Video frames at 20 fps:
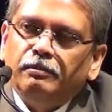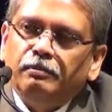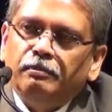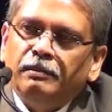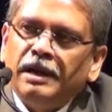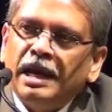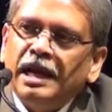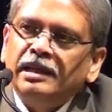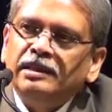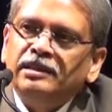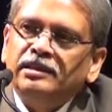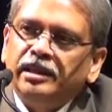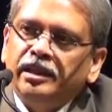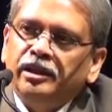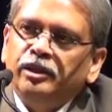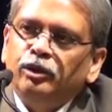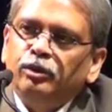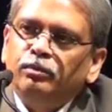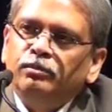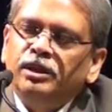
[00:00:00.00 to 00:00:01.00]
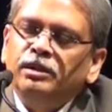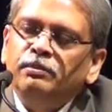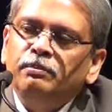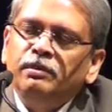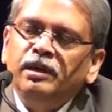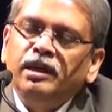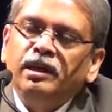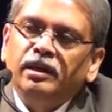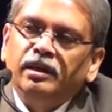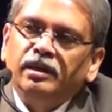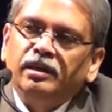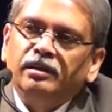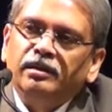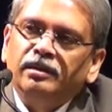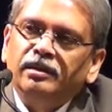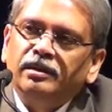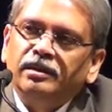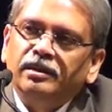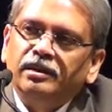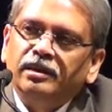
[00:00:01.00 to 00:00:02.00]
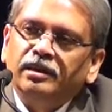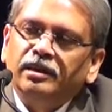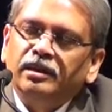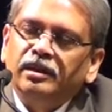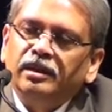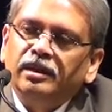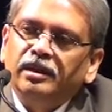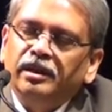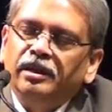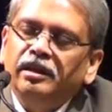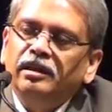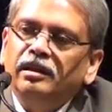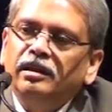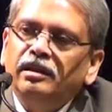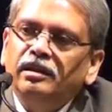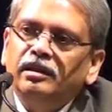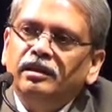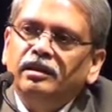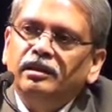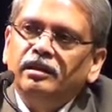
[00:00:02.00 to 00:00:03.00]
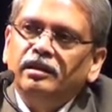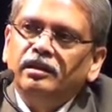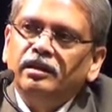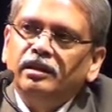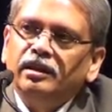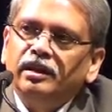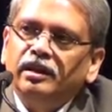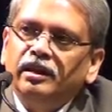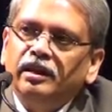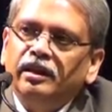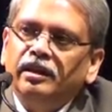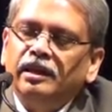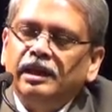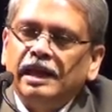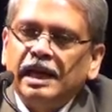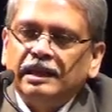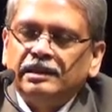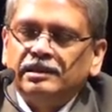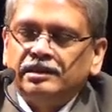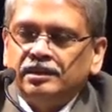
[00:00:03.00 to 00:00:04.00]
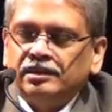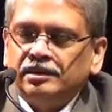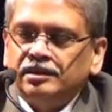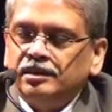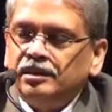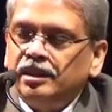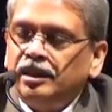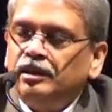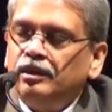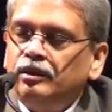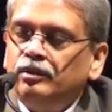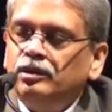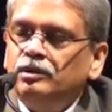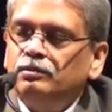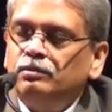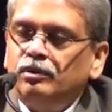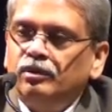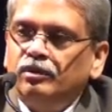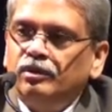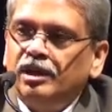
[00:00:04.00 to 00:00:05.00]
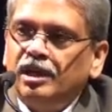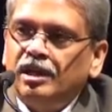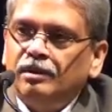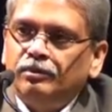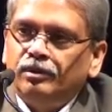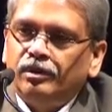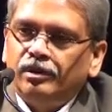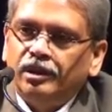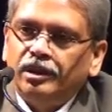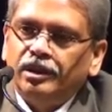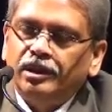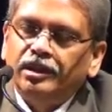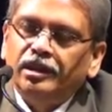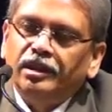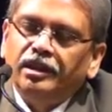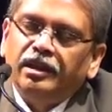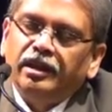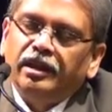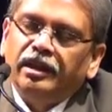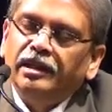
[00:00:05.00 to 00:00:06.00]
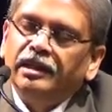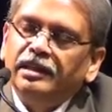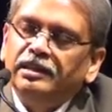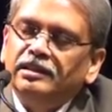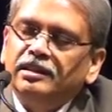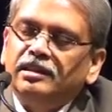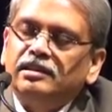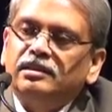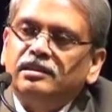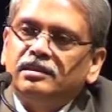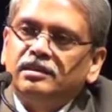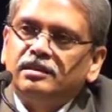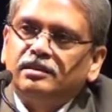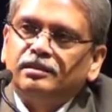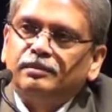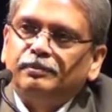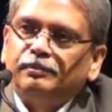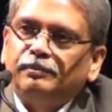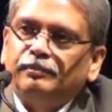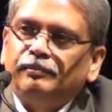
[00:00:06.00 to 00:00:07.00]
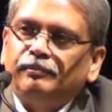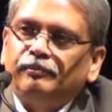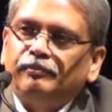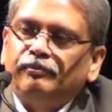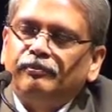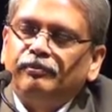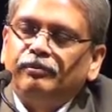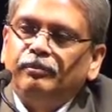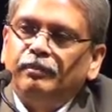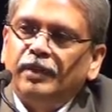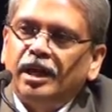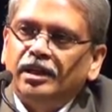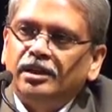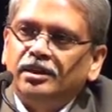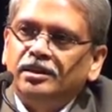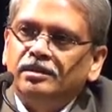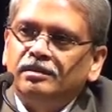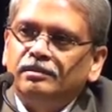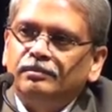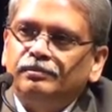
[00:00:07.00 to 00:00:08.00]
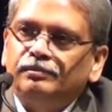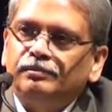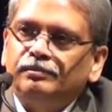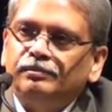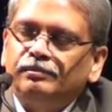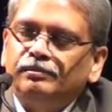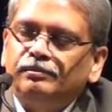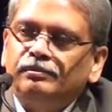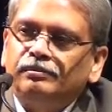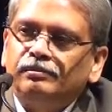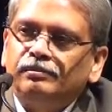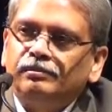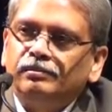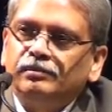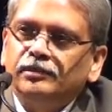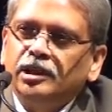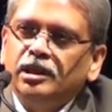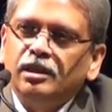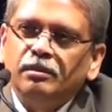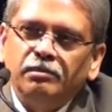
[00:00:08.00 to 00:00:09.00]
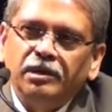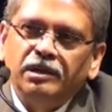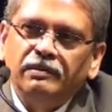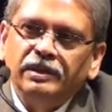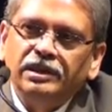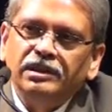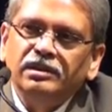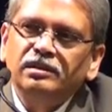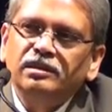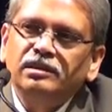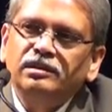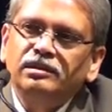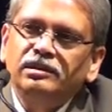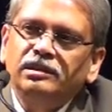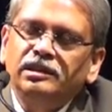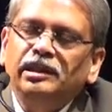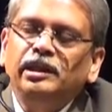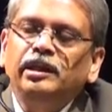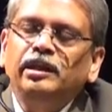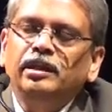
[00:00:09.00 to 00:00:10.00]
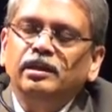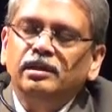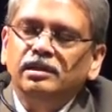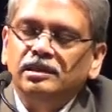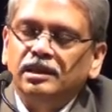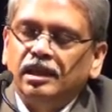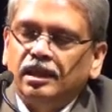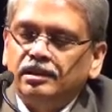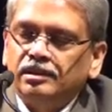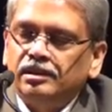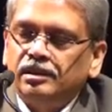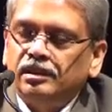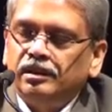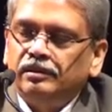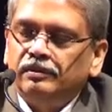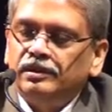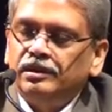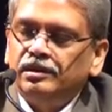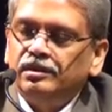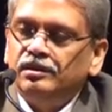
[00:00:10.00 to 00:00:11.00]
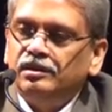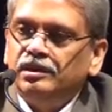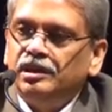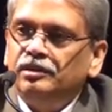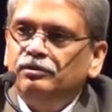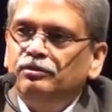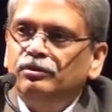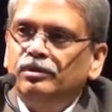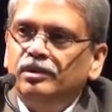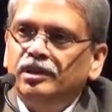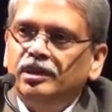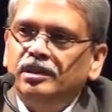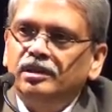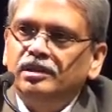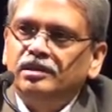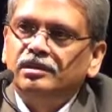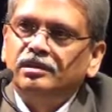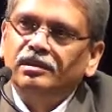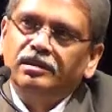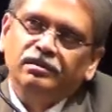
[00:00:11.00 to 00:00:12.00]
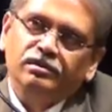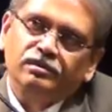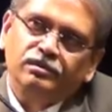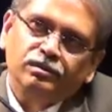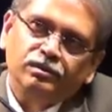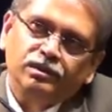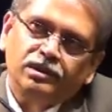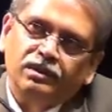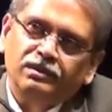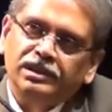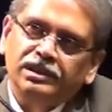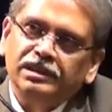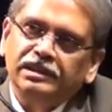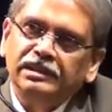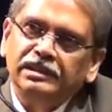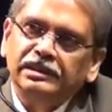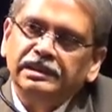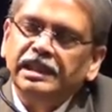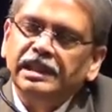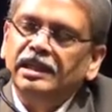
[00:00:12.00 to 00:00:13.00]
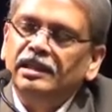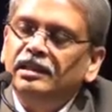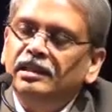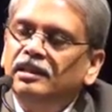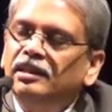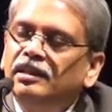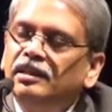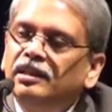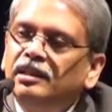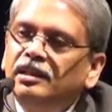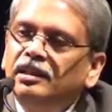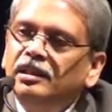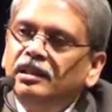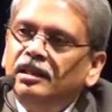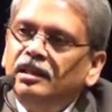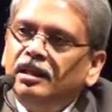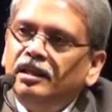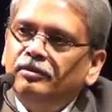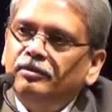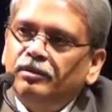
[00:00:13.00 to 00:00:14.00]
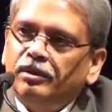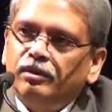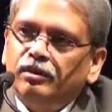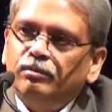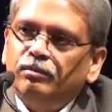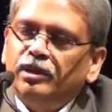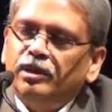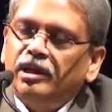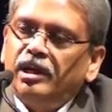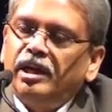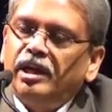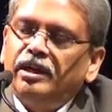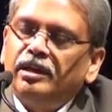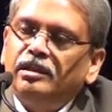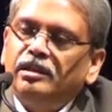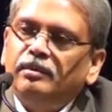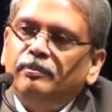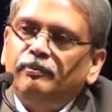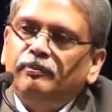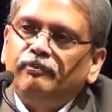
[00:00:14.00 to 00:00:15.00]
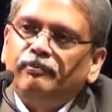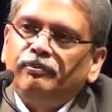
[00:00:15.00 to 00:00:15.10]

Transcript: match a human being in interactions, in a quiz program or in a chess match. But within 3 years, actually, within 3-4 years, 2010, if I remember right,